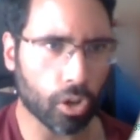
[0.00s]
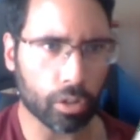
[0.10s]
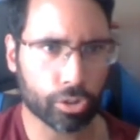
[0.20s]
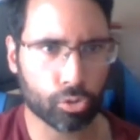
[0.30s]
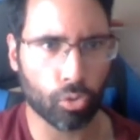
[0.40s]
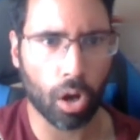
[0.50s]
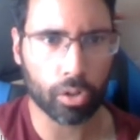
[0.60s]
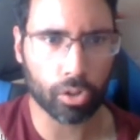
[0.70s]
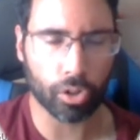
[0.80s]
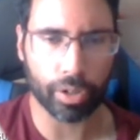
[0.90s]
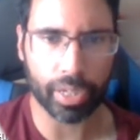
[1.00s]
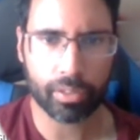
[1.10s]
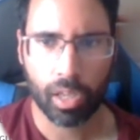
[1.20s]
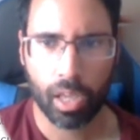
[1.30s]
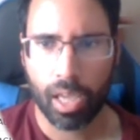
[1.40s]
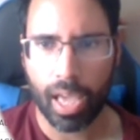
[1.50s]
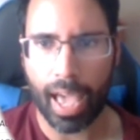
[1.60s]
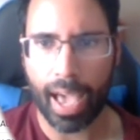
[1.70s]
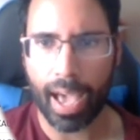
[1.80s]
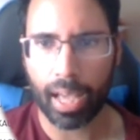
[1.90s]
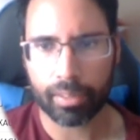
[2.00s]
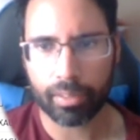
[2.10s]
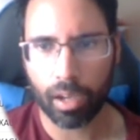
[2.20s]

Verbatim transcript: You got strong earnings, and